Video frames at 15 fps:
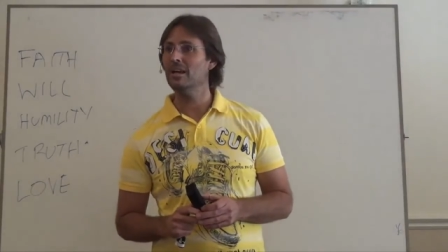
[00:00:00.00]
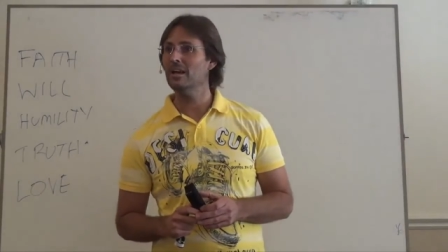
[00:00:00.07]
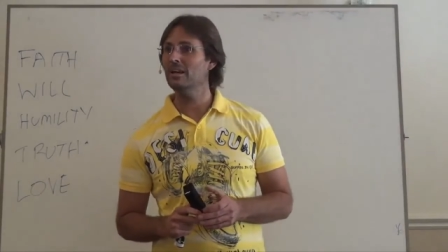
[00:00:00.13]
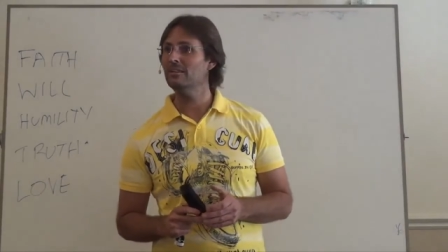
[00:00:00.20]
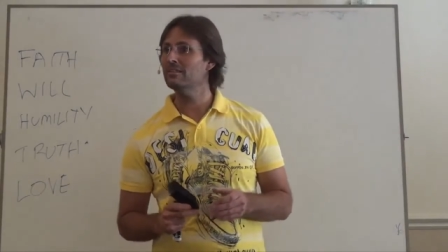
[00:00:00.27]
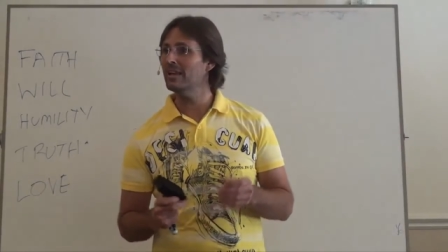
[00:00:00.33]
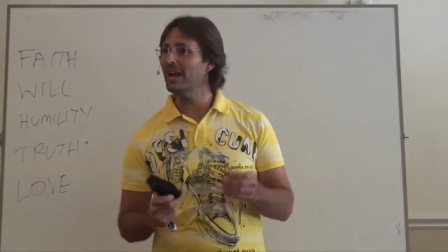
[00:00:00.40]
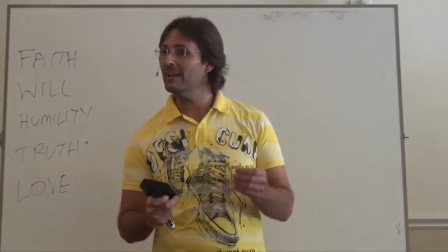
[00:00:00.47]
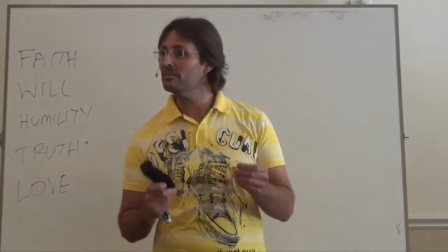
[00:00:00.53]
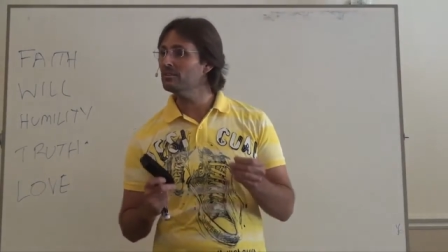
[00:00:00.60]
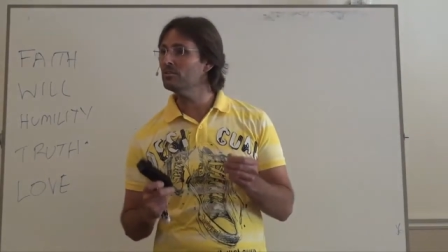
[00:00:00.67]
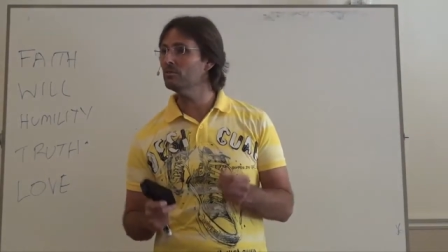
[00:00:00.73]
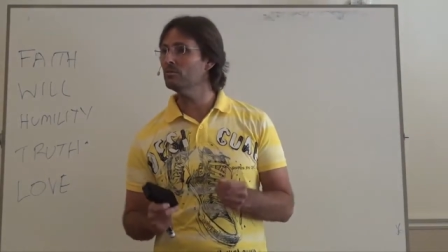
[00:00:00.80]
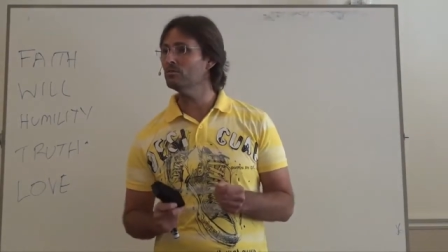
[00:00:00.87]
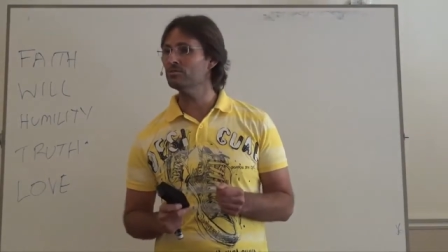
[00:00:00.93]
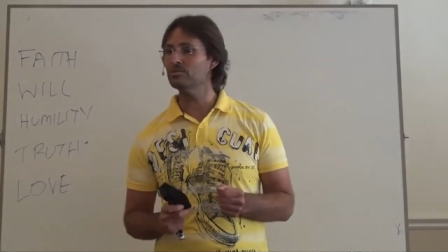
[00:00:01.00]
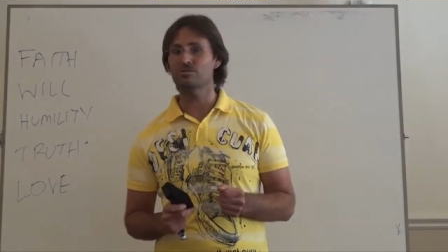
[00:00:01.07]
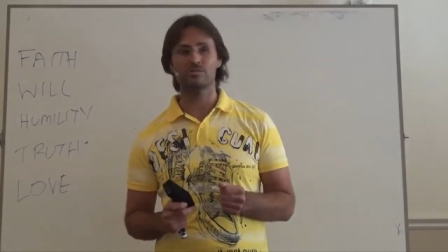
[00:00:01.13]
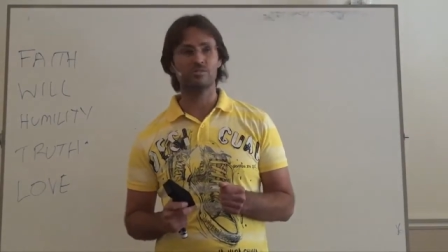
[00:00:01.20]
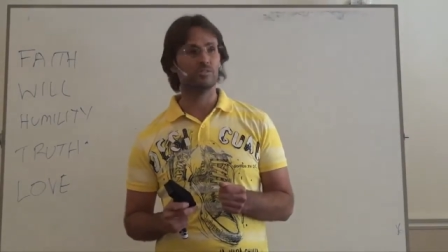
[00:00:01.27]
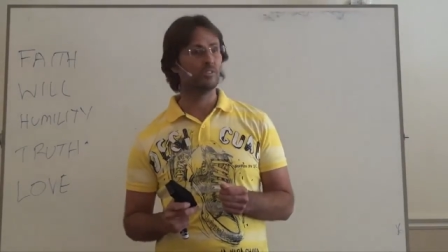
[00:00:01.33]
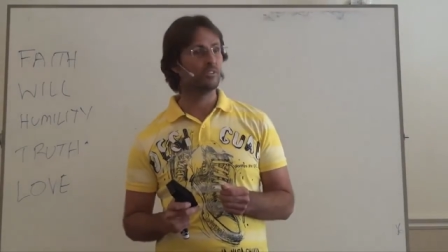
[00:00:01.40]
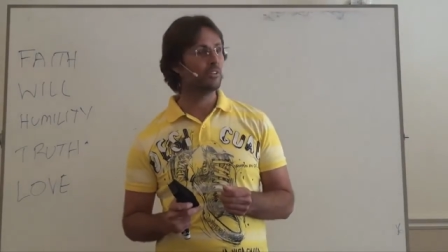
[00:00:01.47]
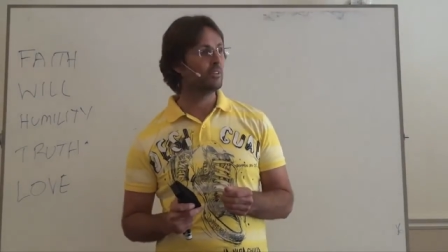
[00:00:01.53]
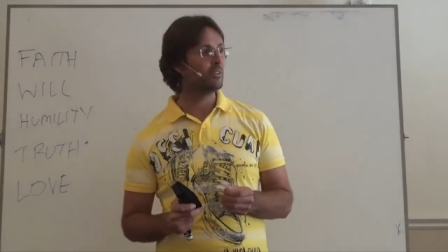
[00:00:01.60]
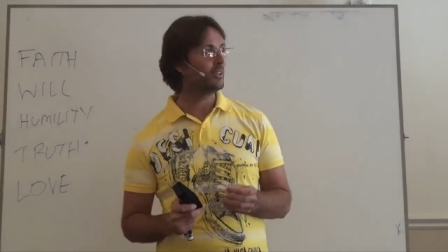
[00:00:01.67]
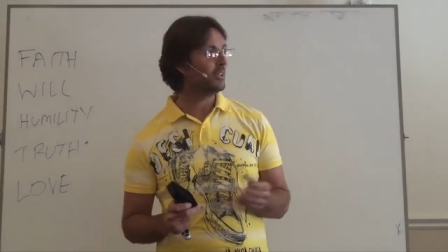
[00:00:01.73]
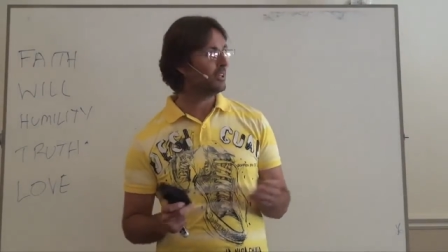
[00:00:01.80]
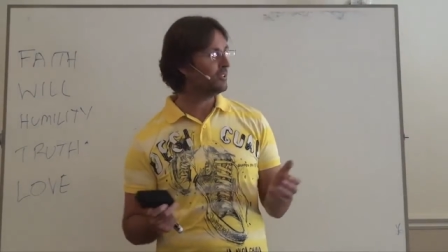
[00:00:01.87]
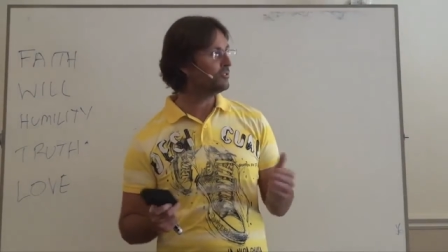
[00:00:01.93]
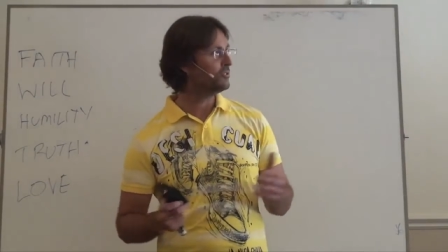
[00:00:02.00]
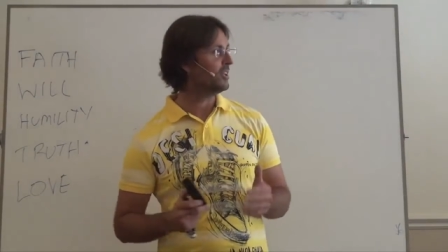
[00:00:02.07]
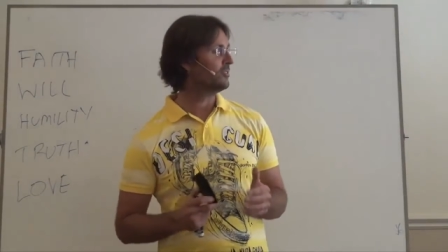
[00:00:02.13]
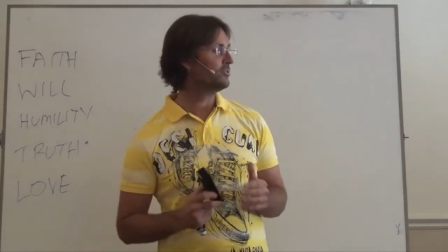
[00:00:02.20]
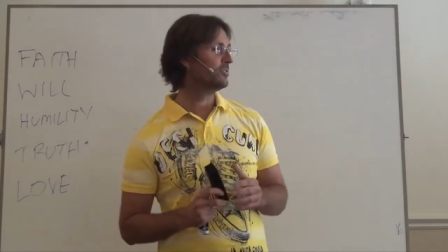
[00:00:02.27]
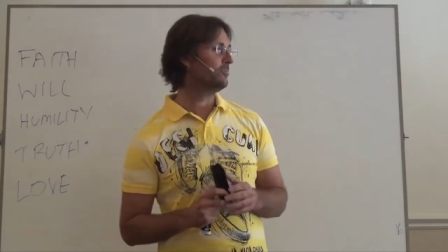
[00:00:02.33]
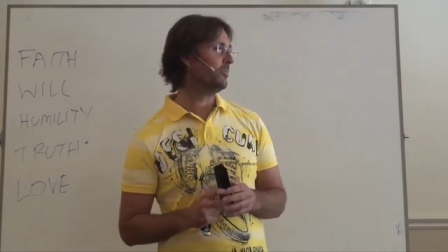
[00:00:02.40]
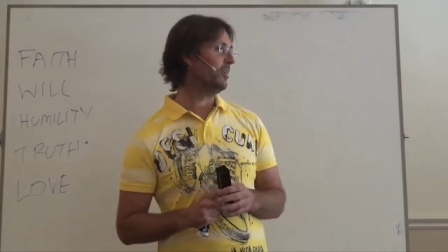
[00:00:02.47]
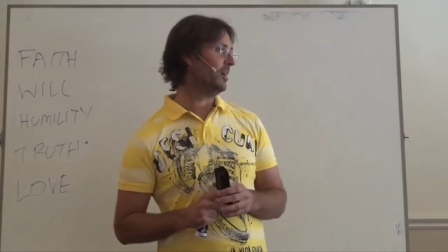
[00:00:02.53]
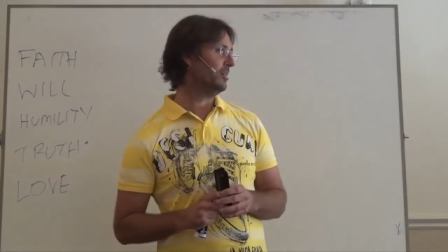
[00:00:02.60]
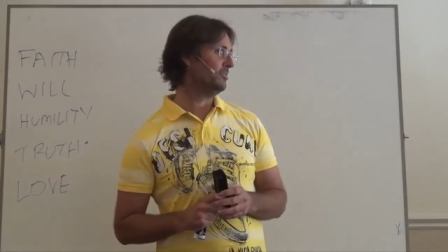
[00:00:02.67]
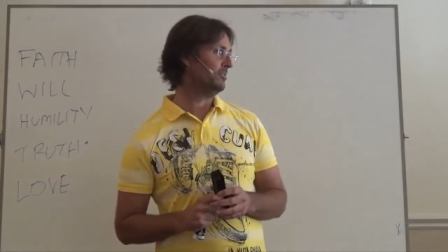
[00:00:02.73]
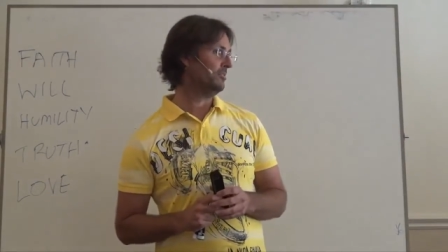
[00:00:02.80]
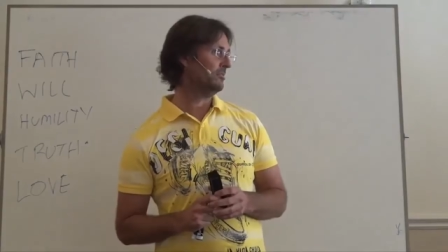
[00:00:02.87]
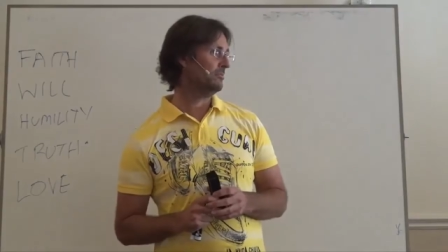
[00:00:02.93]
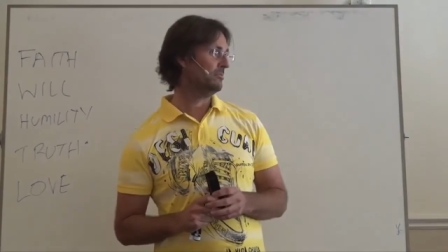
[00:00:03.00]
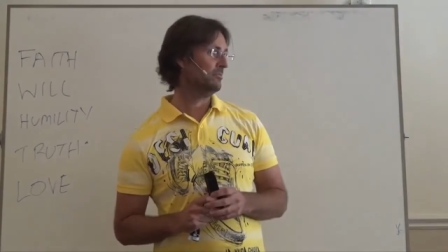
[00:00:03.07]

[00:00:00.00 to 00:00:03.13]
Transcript: And that causes insects to bite you.